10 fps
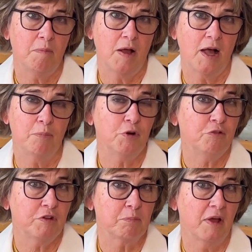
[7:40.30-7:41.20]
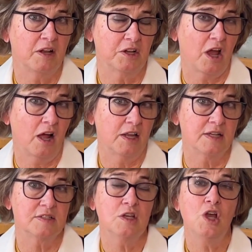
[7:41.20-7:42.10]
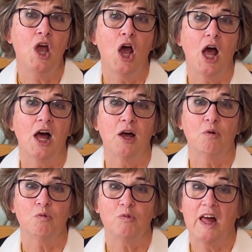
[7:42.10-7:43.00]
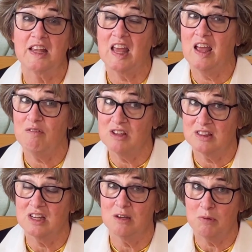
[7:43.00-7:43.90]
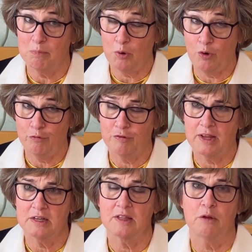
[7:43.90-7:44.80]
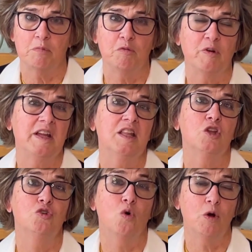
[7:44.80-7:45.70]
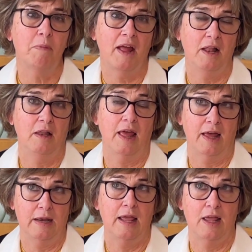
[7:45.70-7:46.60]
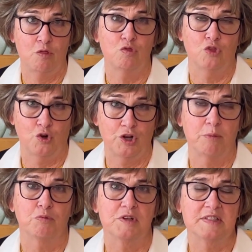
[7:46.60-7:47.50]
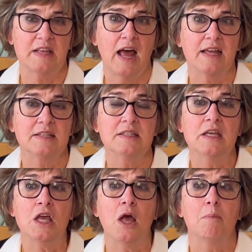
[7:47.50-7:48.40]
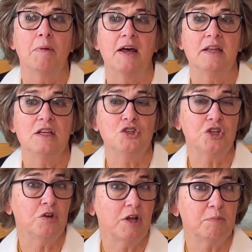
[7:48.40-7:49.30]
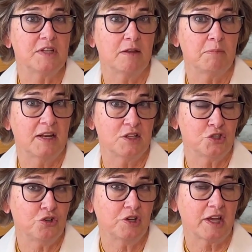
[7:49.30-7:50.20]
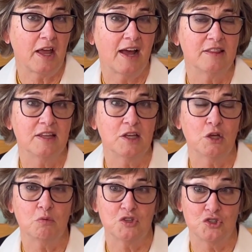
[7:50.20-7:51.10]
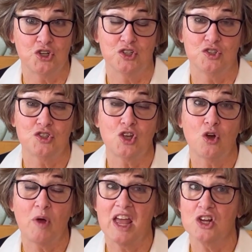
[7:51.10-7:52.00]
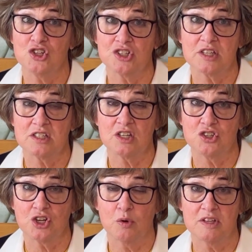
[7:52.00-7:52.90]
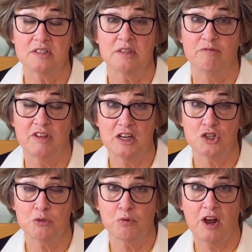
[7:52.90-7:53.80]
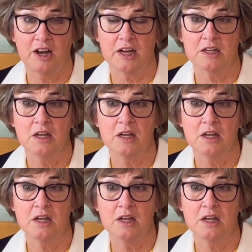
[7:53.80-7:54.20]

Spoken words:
perfect melancholies like everything to be perfect. They'd be ringing the doorbell at 8:30 precise, but he showed up 10 minutes early. I think he was just so anxious to show us the finished product.